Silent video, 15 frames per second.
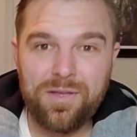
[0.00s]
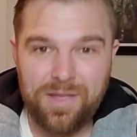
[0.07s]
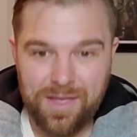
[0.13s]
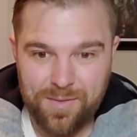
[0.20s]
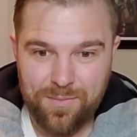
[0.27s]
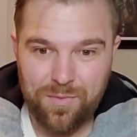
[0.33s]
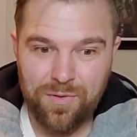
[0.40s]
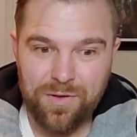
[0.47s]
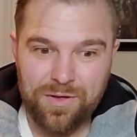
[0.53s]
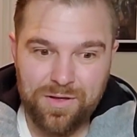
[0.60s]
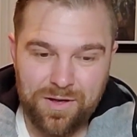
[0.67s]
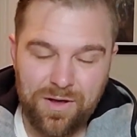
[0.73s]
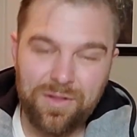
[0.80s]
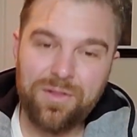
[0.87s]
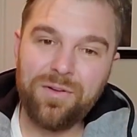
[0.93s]
Game Boy
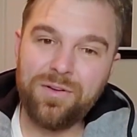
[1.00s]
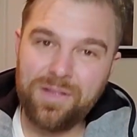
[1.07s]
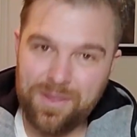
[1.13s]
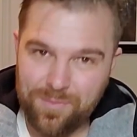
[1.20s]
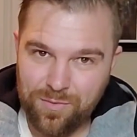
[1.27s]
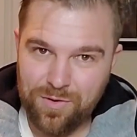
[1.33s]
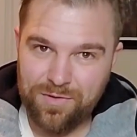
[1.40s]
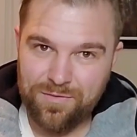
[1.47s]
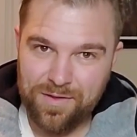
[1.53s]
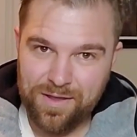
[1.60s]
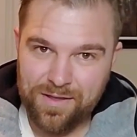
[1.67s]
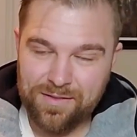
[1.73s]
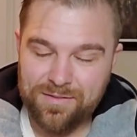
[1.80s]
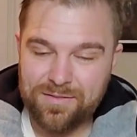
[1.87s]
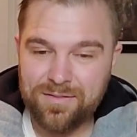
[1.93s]
Color, and Game Boy
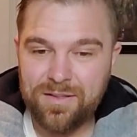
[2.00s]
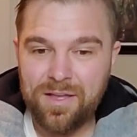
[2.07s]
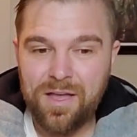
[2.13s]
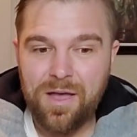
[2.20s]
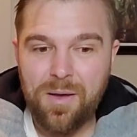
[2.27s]
Advance.